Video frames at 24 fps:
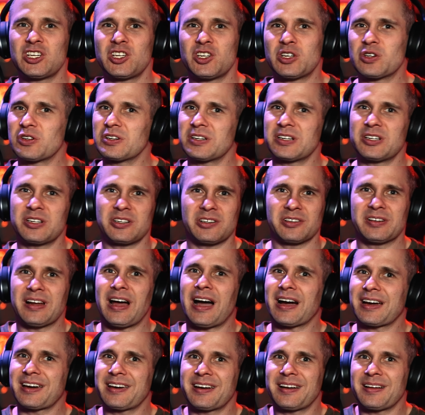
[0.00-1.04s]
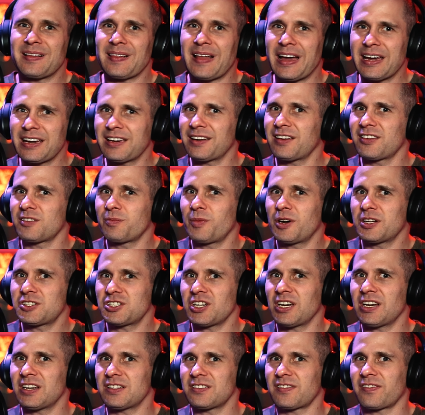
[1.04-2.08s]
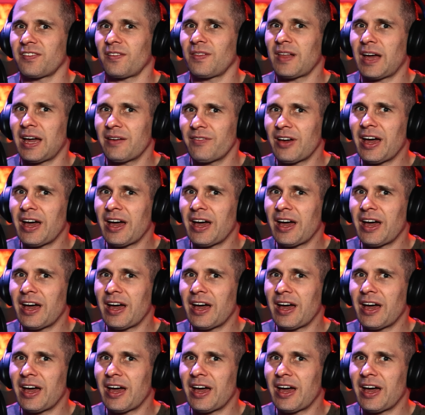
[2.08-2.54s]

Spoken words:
You're not going to like it as much as the live